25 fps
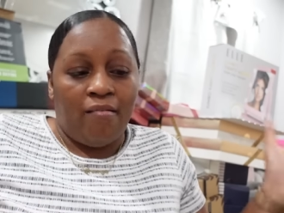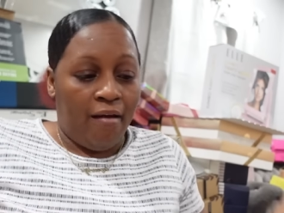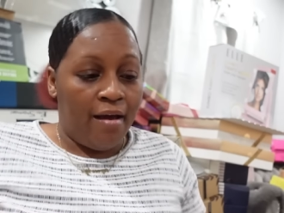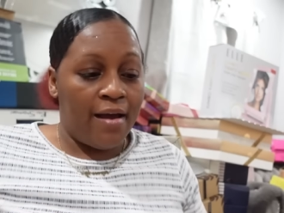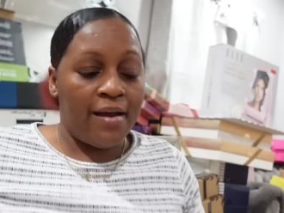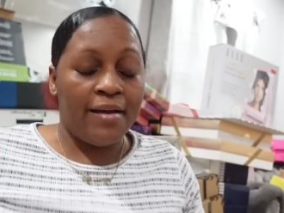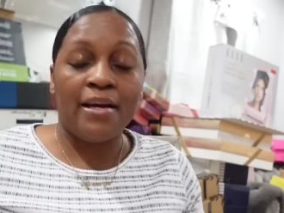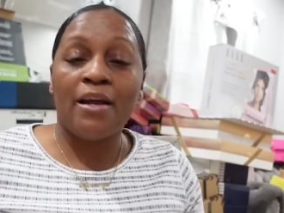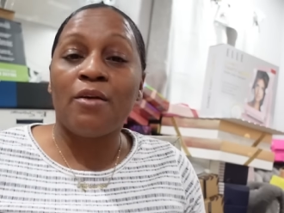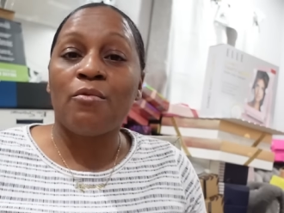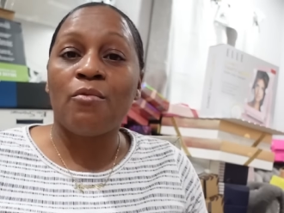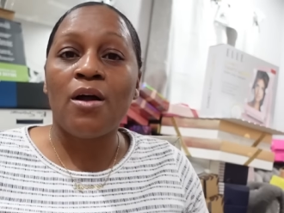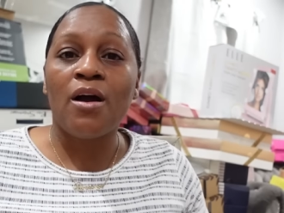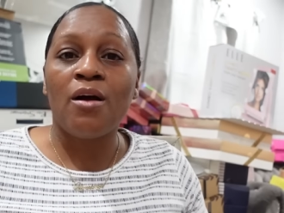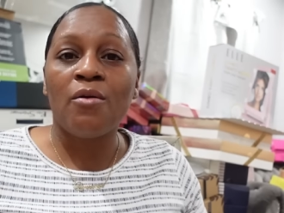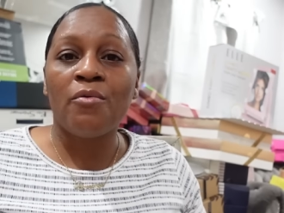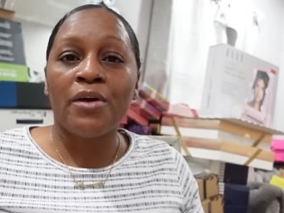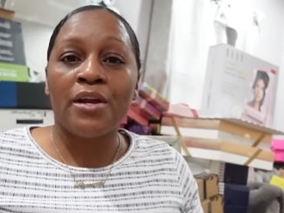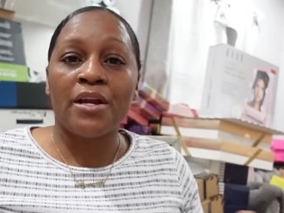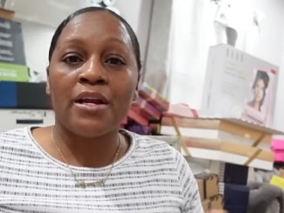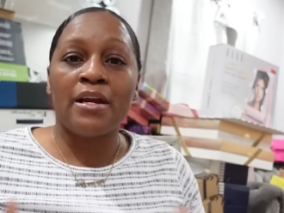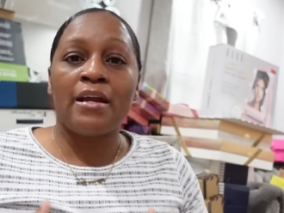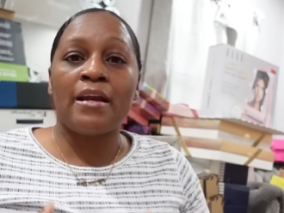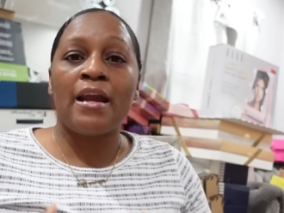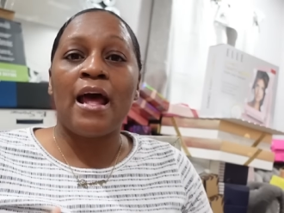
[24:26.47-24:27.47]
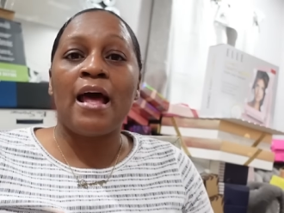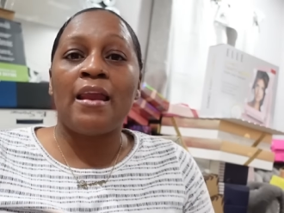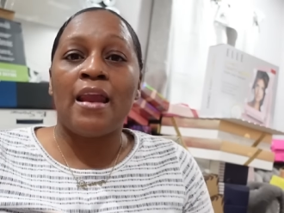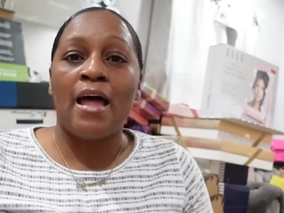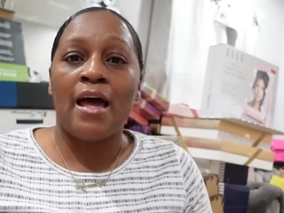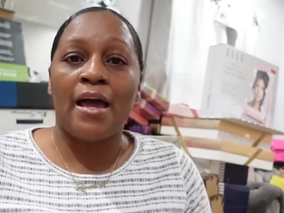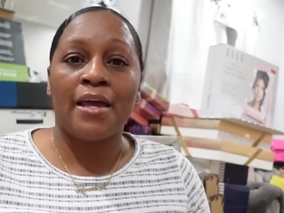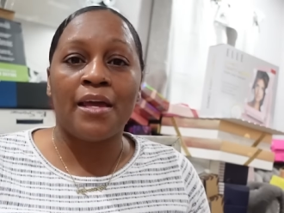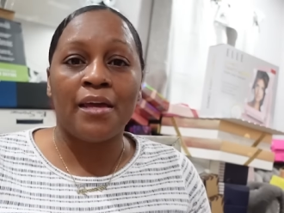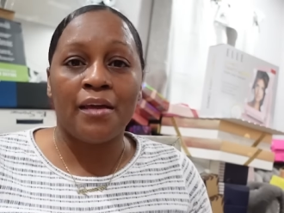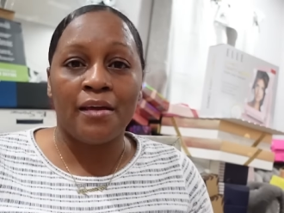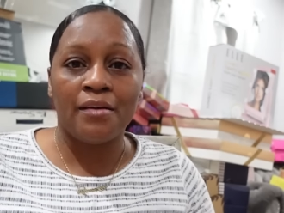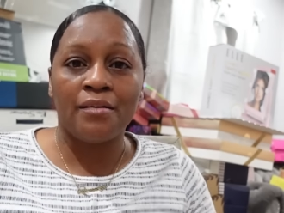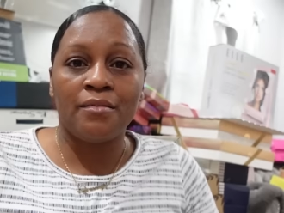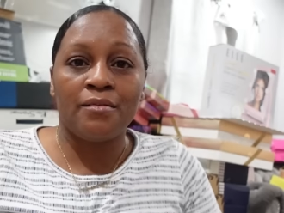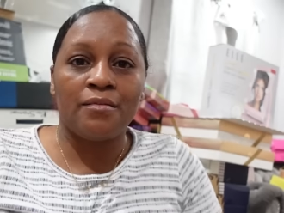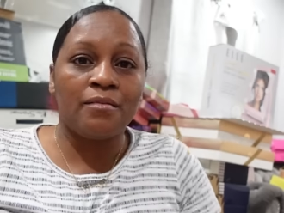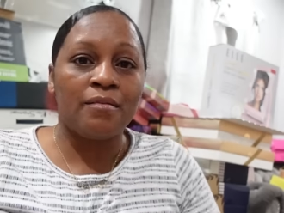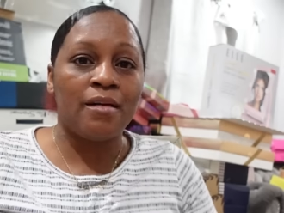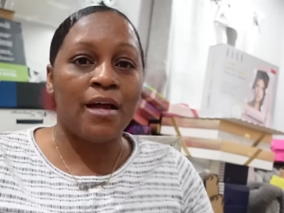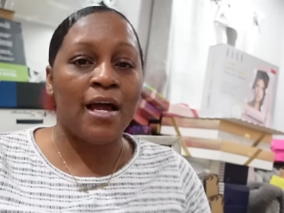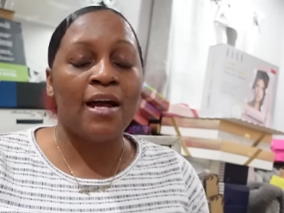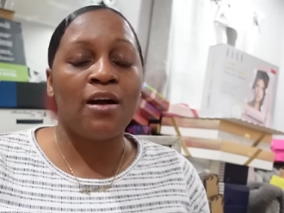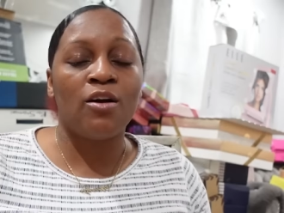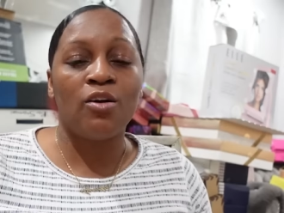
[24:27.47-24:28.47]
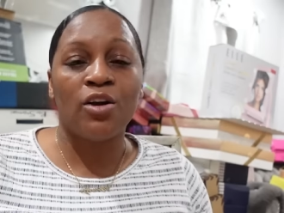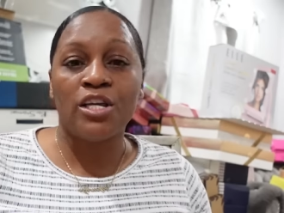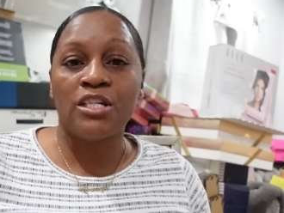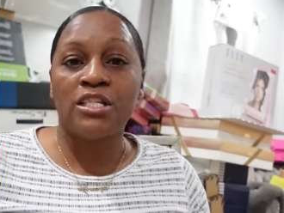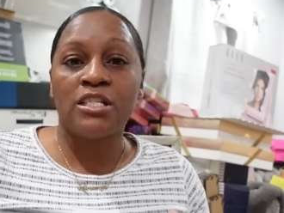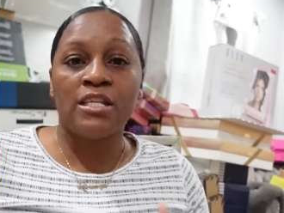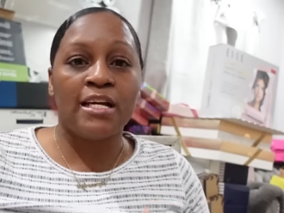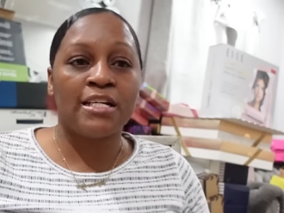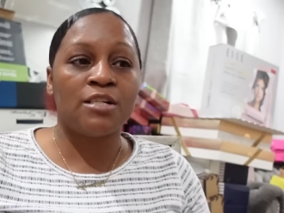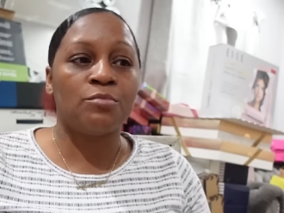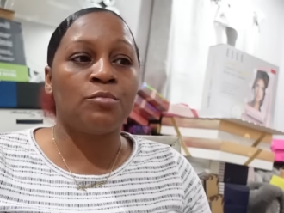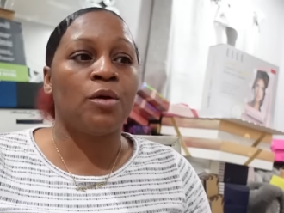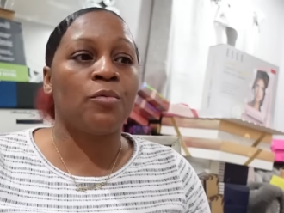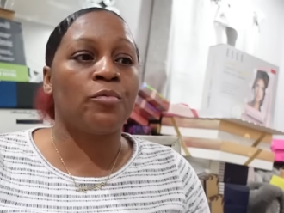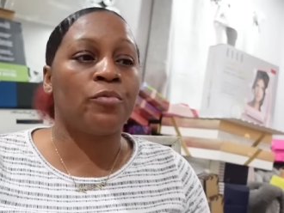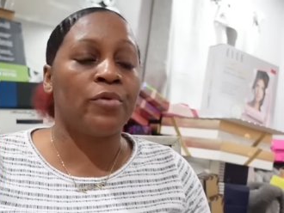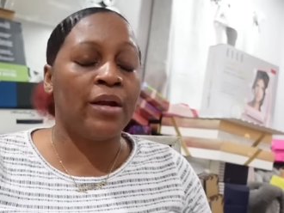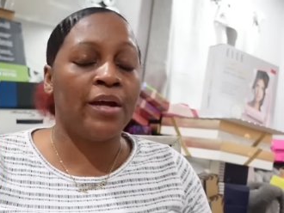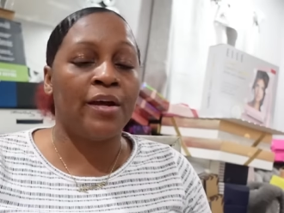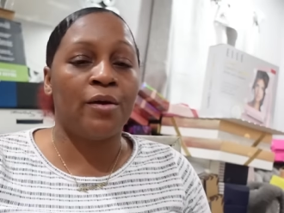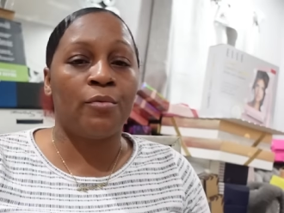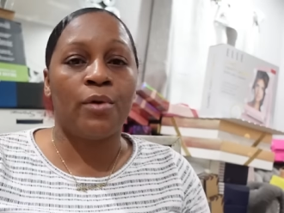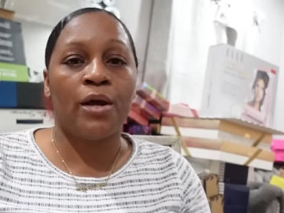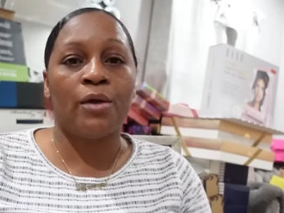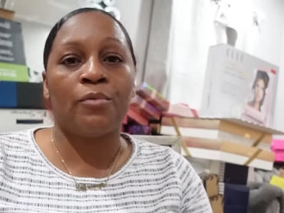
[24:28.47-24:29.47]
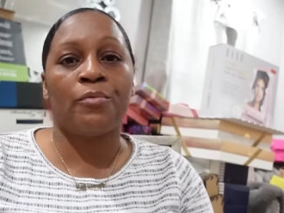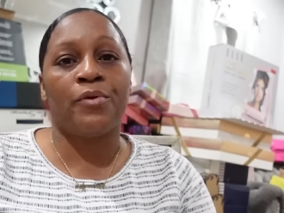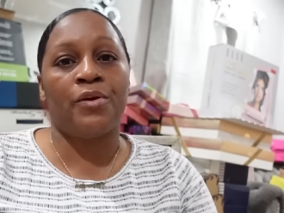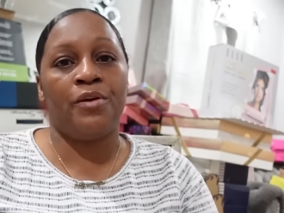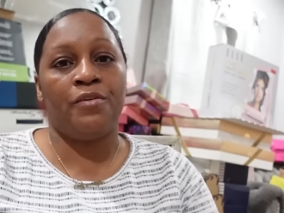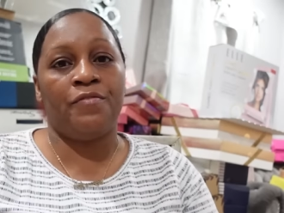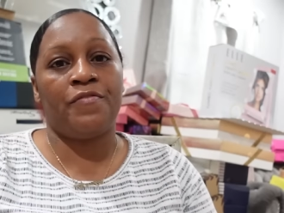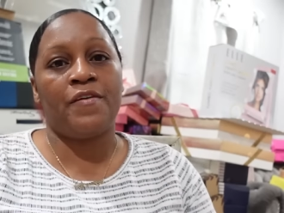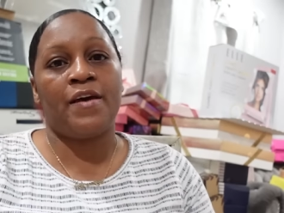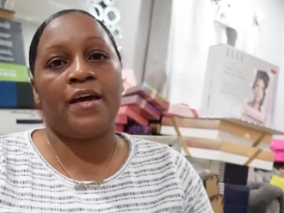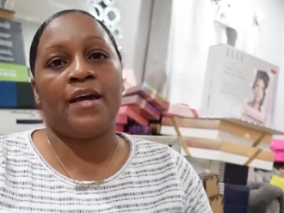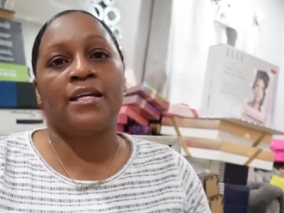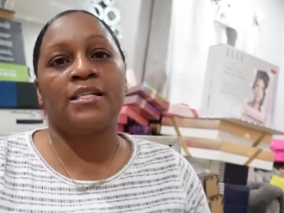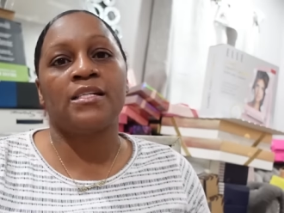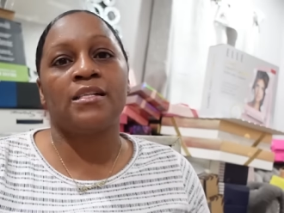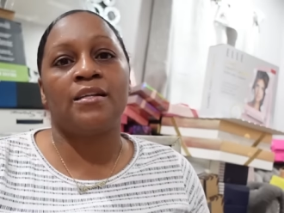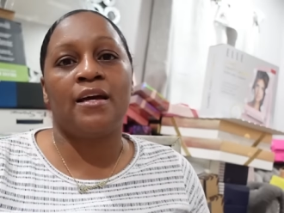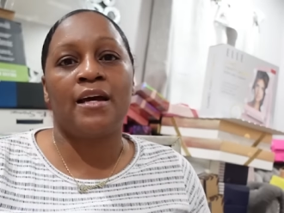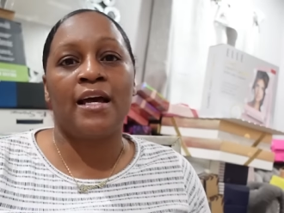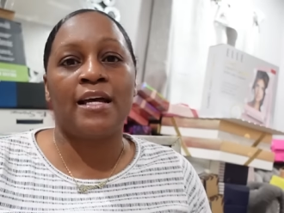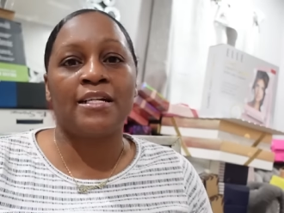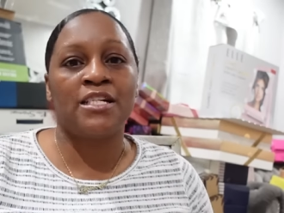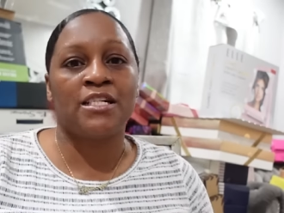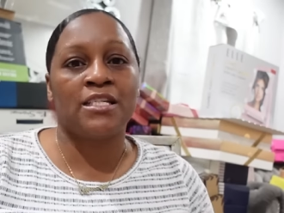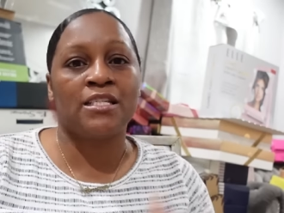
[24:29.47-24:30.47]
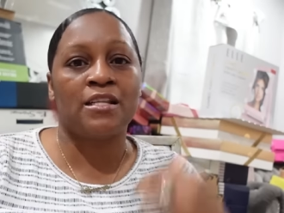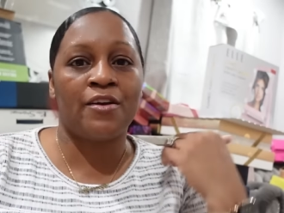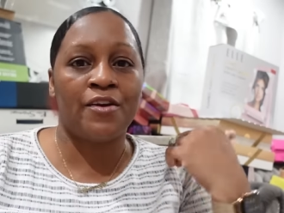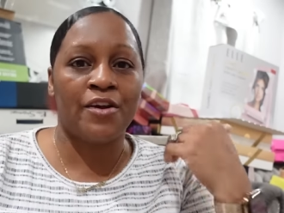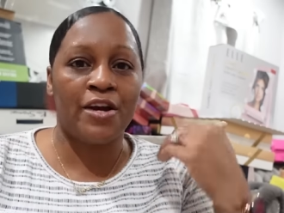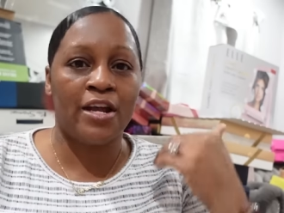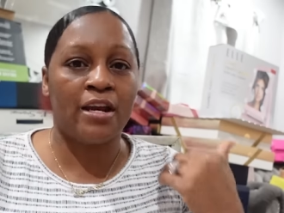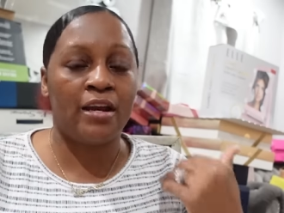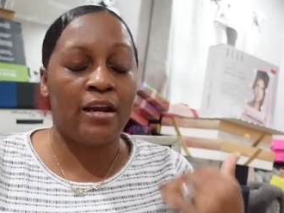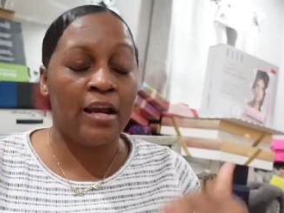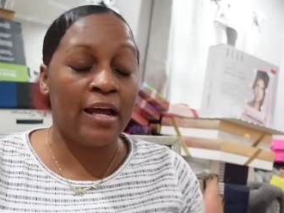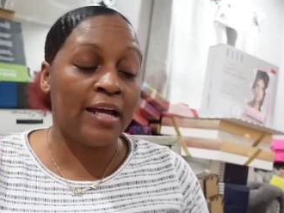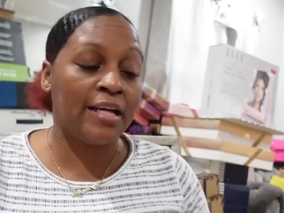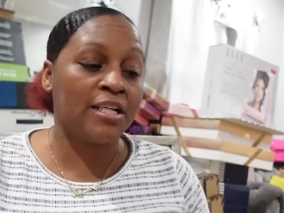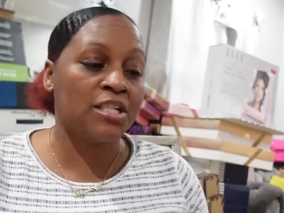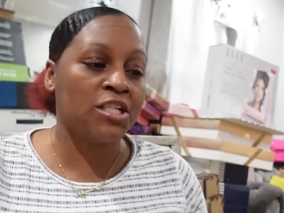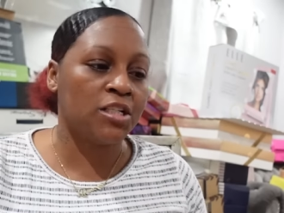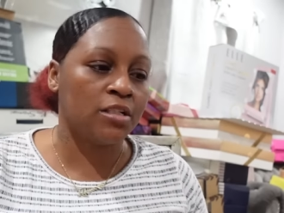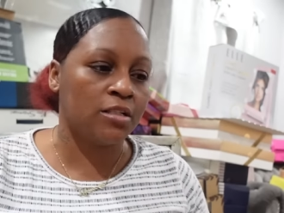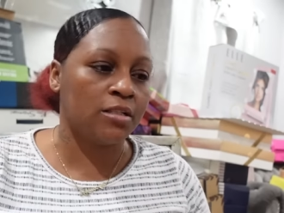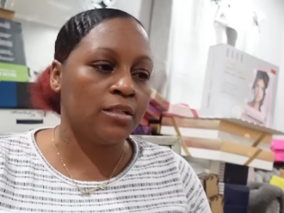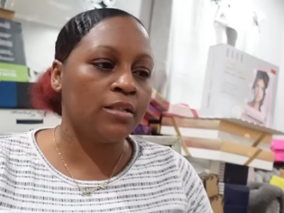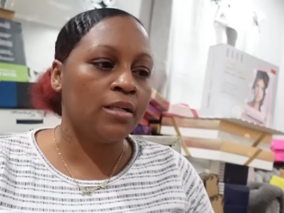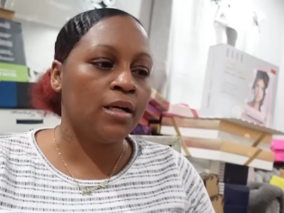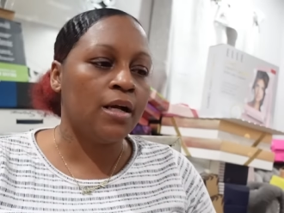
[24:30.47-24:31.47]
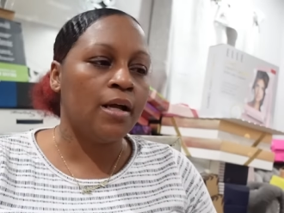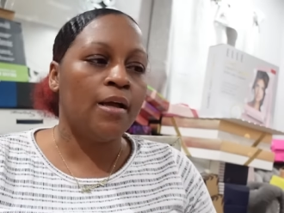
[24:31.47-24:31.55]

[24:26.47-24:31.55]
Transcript: ain't nothing wrong with it, and I like it. I go snatch me up layaway real fast. Now I just learned that last year.